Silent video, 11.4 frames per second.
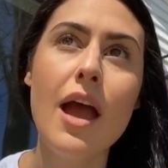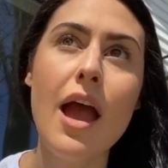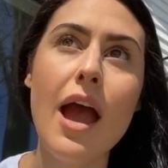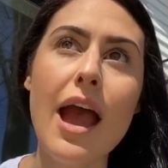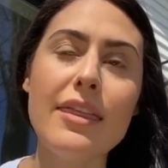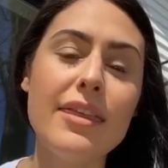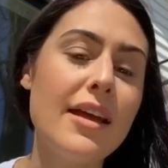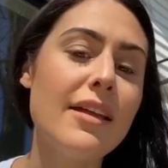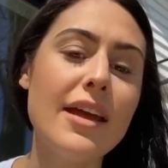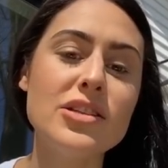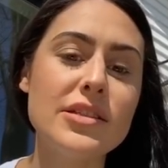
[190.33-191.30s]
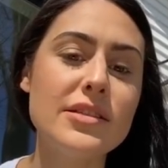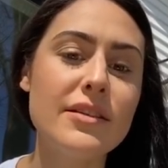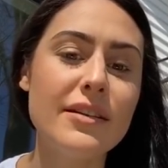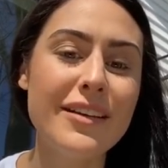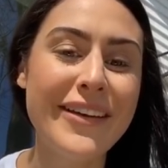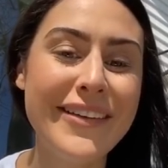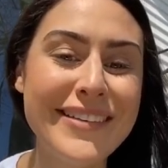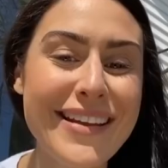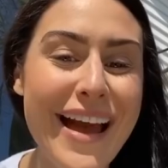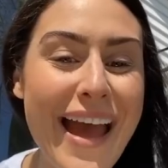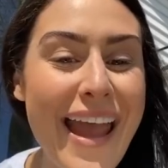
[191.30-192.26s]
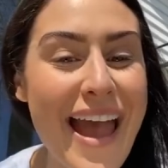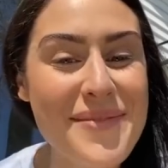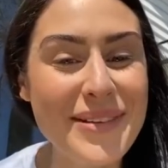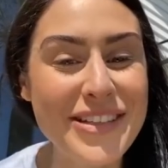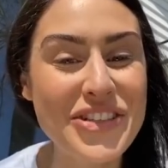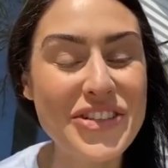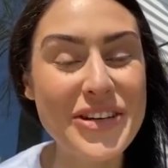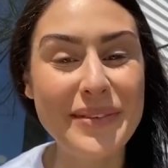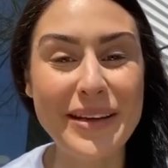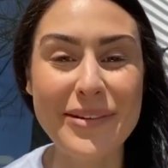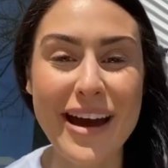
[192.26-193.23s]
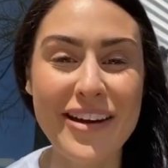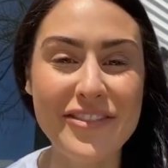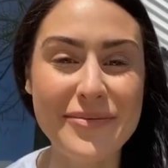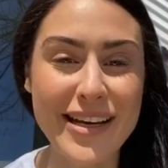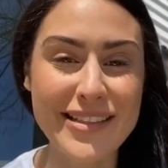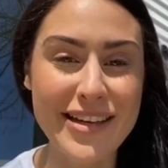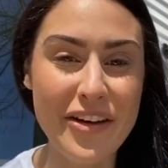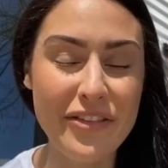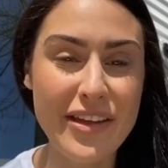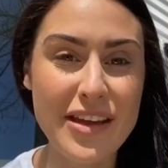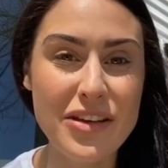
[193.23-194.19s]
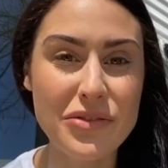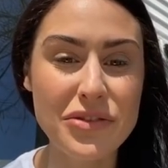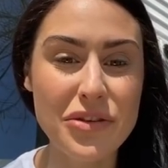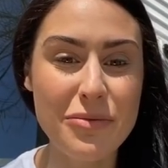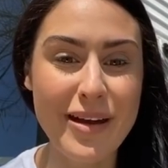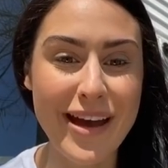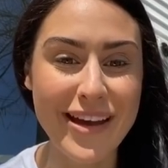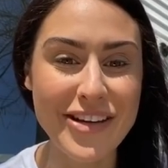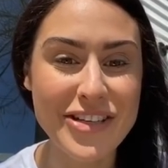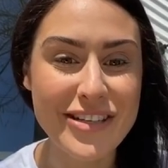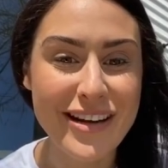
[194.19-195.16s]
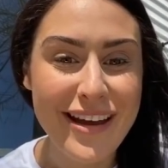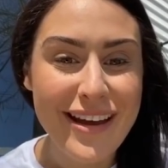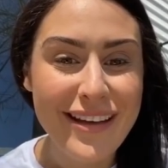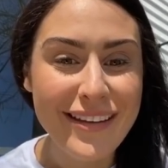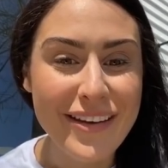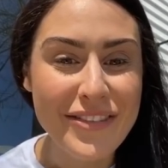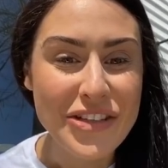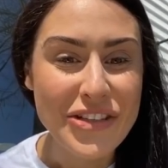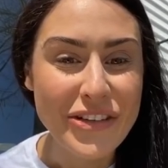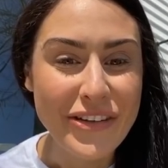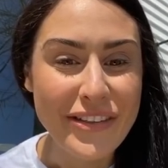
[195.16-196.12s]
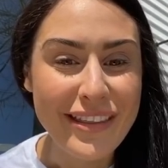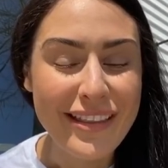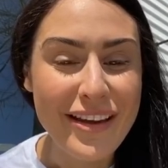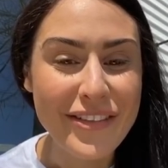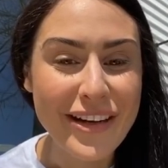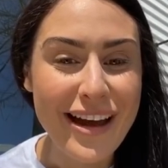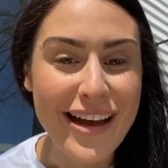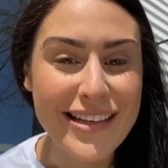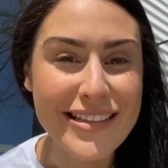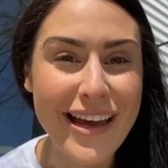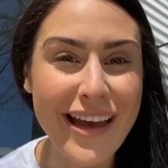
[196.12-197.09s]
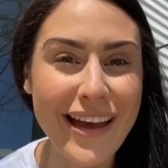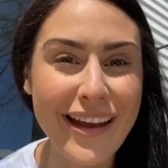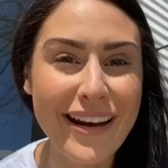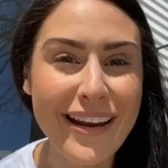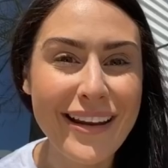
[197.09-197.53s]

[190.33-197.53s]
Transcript: I think I am extremely proud of myself. Thank you so much. Live the truth. Love your content.